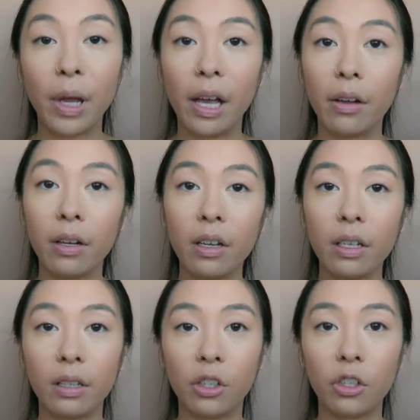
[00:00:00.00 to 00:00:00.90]
Powder
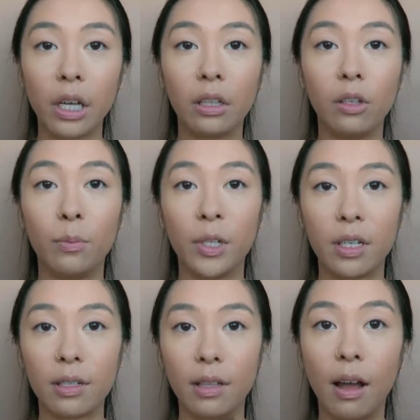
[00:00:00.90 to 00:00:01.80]
in the shade
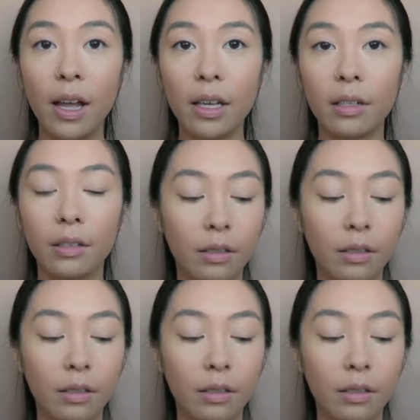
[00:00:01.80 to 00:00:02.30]
Luminous Light.